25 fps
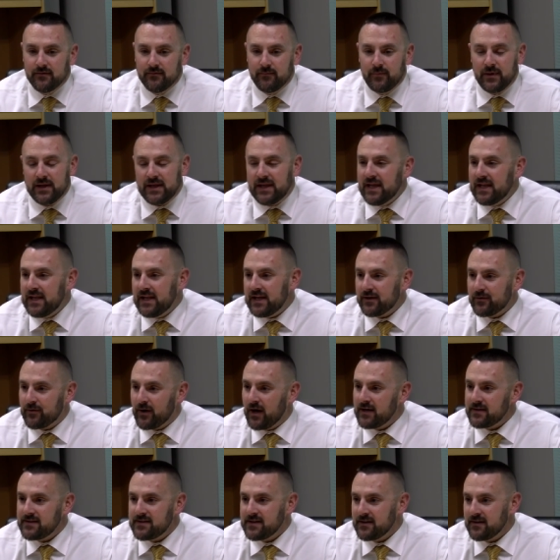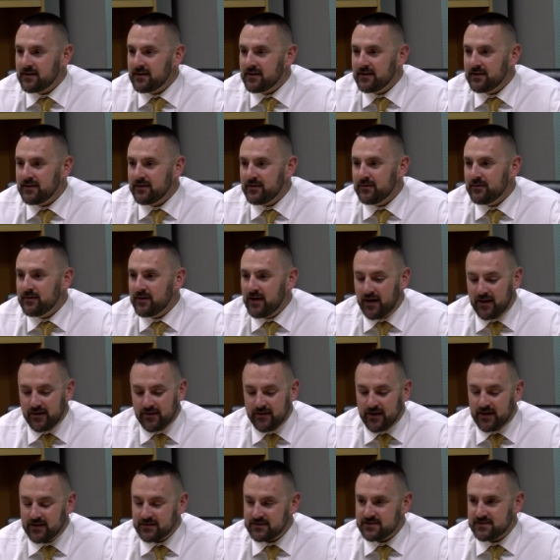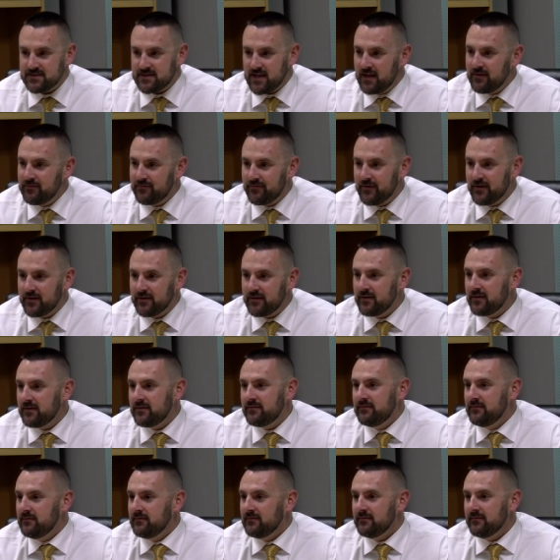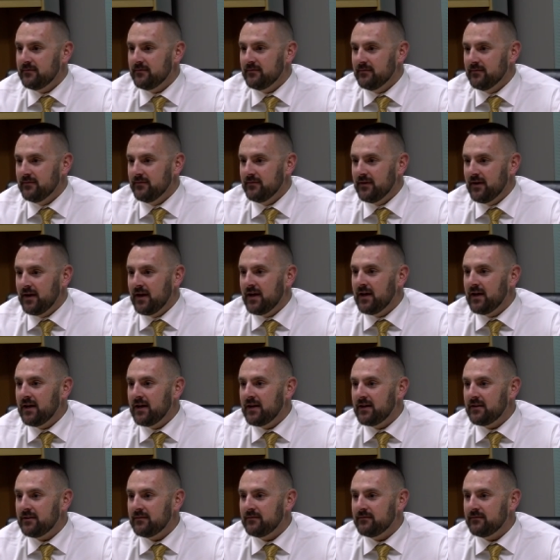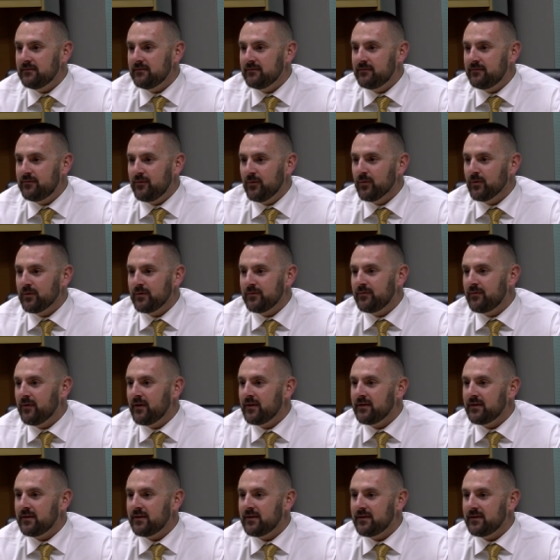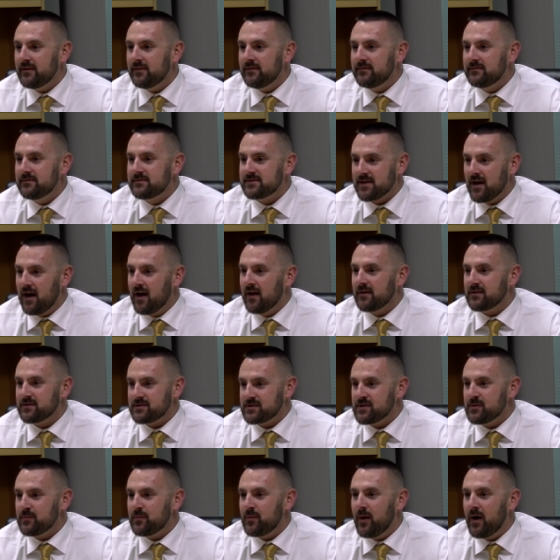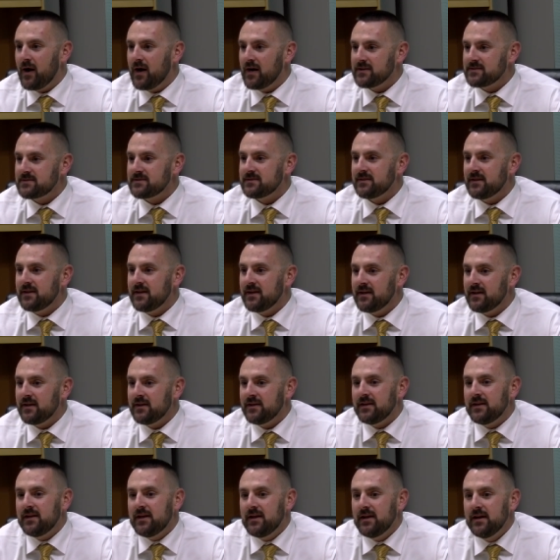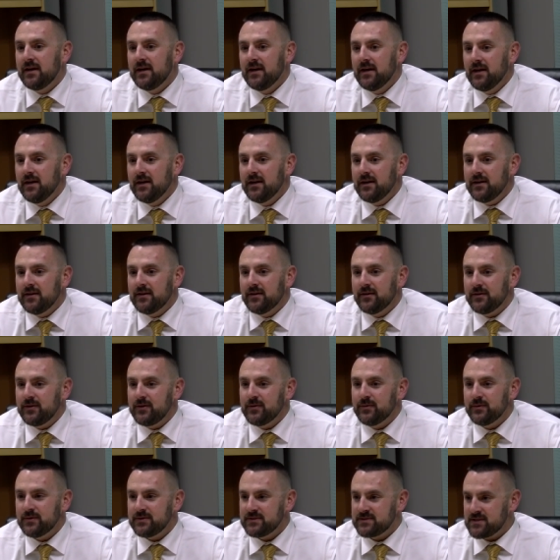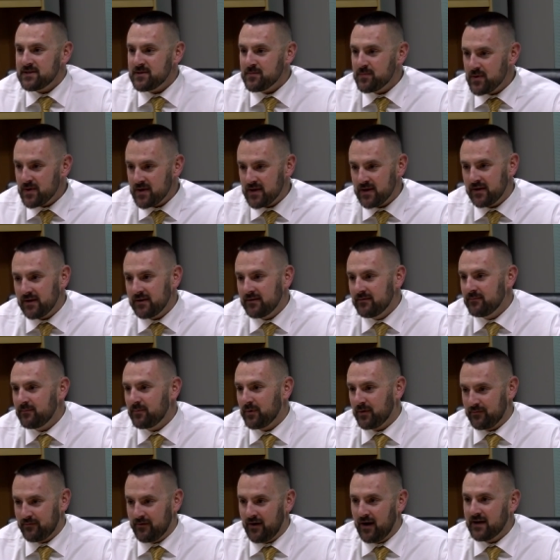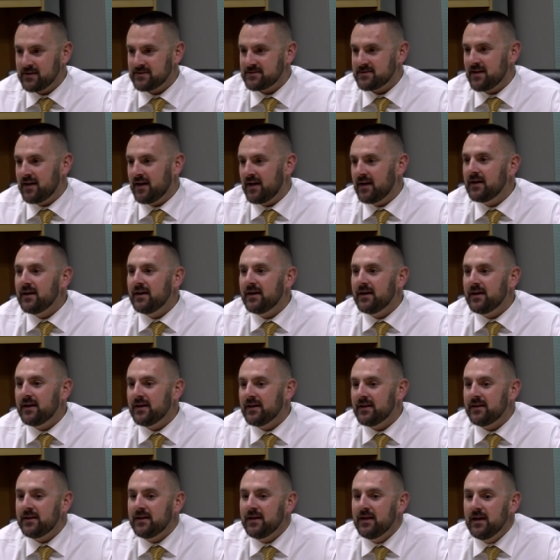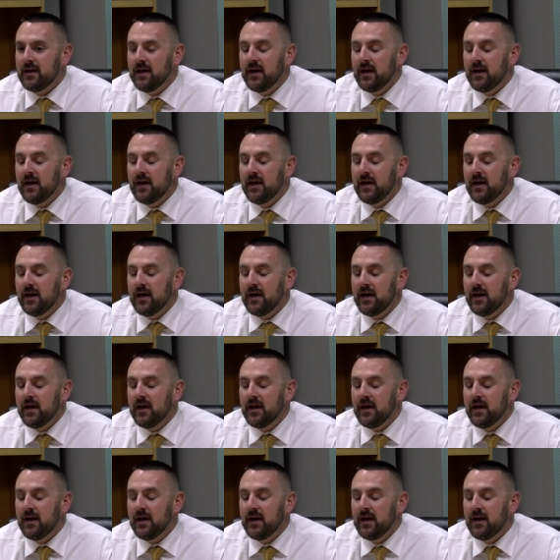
beginning criteria to do that, and that's state funded and fully funded scholarship wise, and you know UNCP provides that, and